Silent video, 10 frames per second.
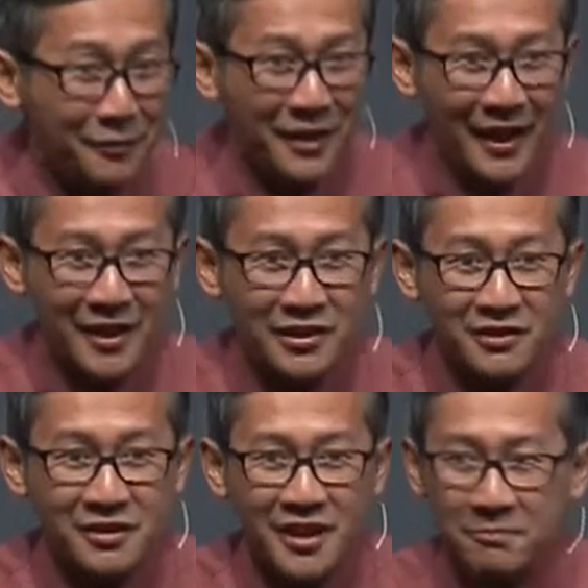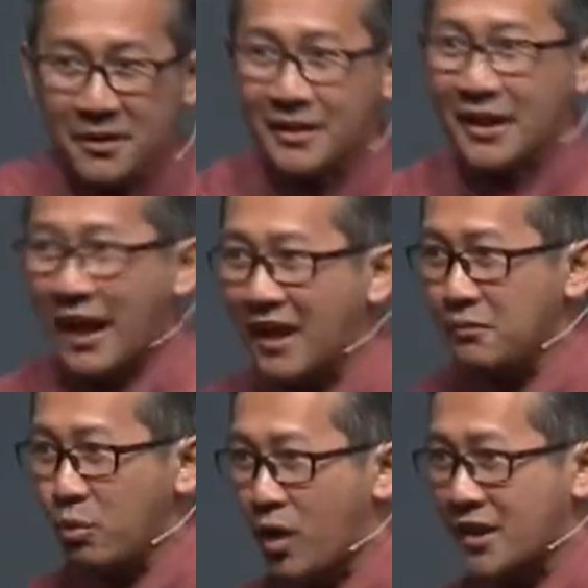relationship that
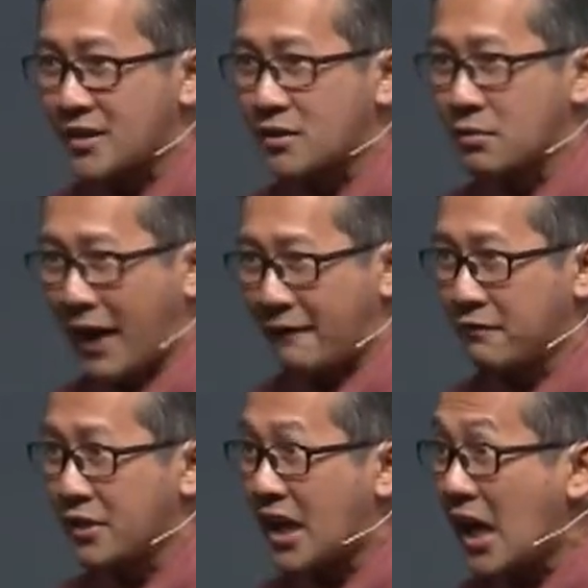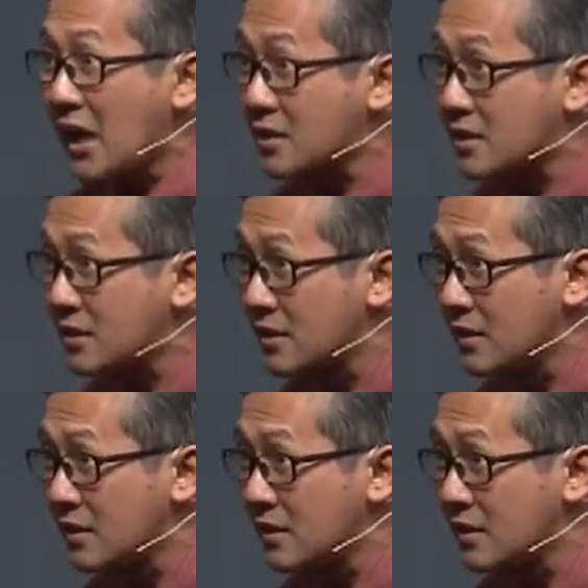God wants to have with us.